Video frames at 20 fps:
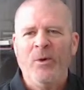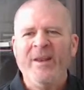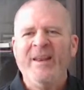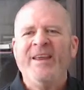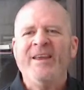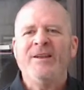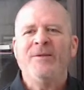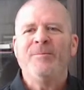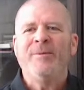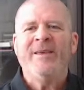
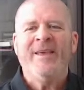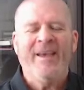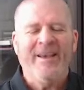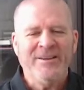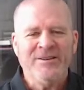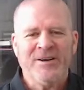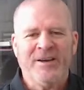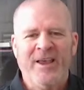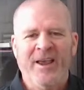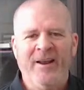need to be
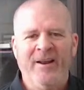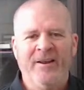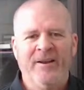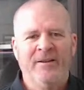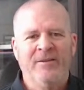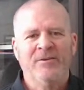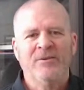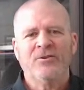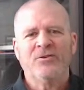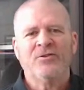educated
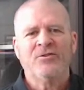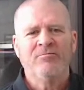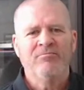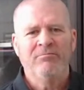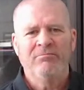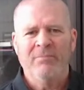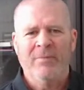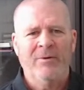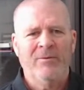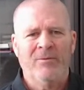
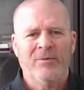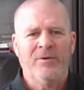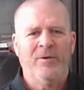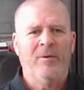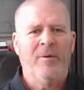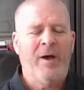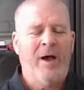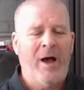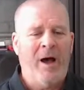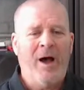
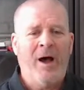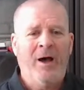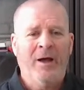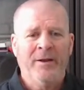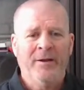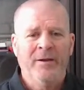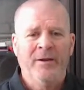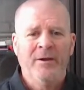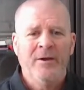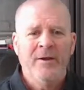
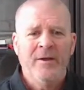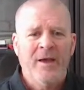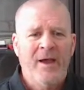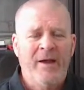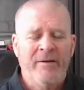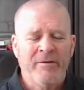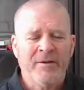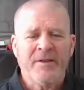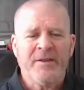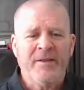on
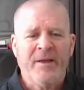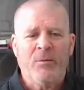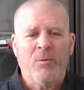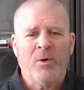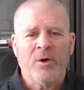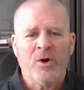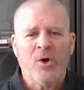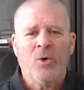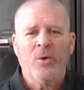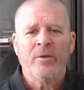everything that
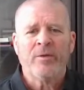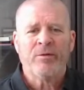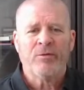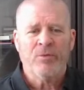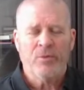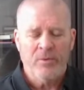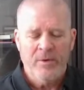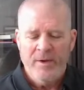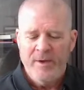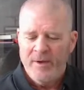we're going
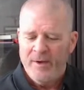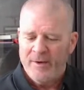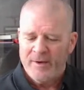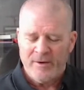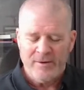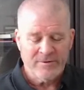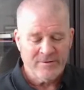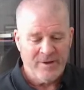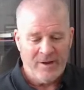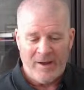through,
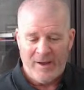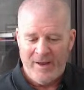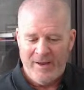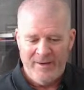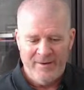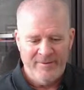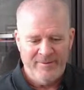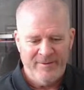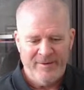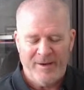because
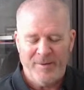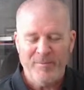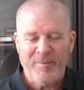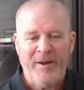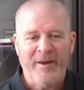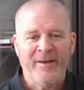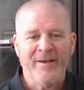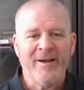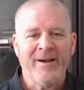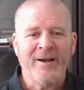
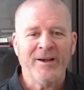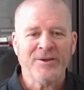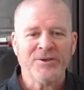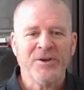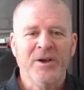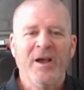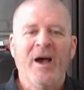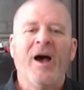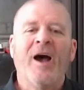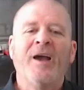my gosh,
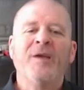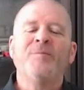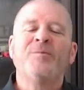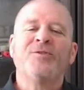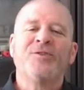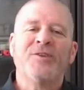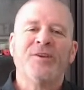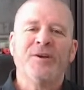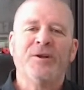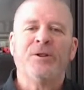I'm
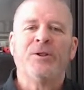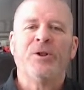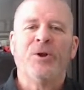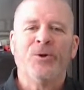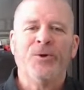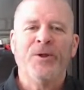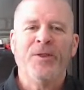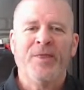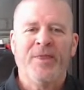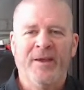still
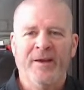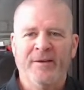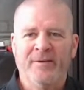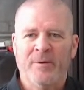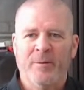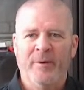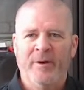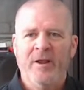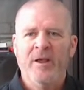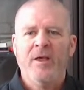learning things.
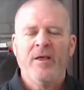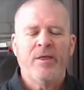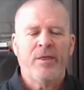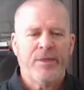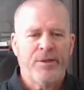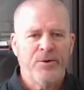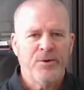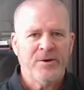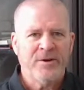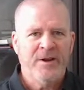I mean,
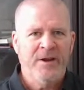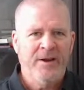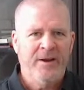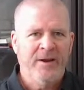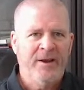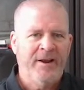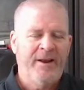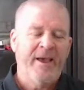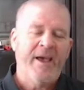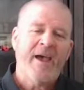
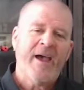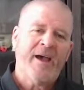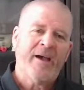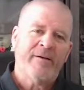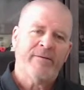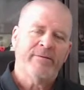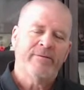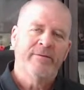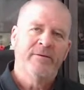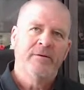13 and a
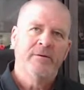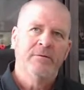half,